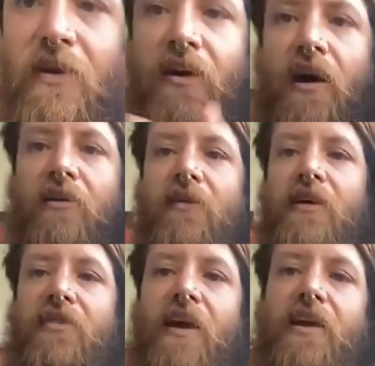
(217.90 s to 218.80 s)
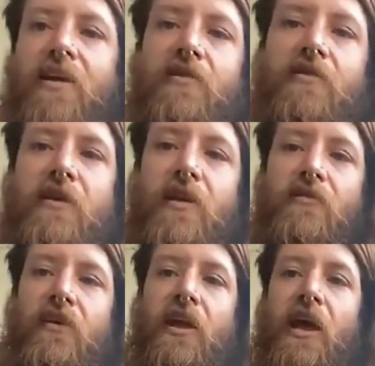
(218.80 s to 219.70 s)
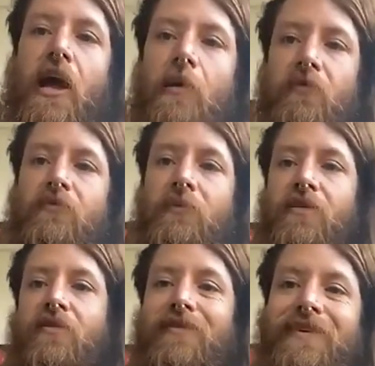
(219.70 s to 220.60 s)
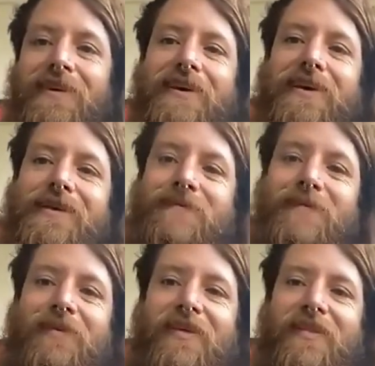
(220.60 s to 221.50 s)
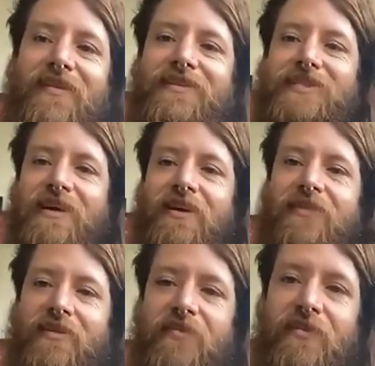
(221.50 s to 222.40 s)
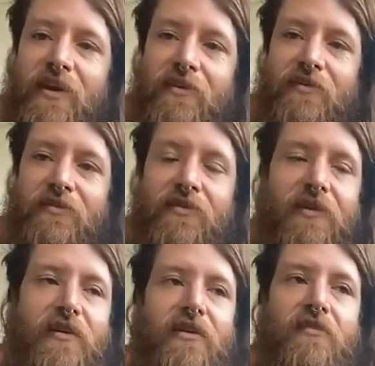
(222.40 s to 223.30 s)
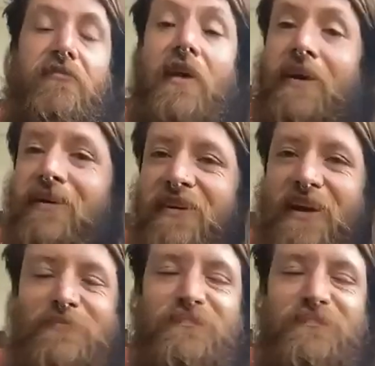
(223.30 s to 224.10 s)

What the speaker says: I really thank you. It really helps me to keep doing this and sharing these videos regularly.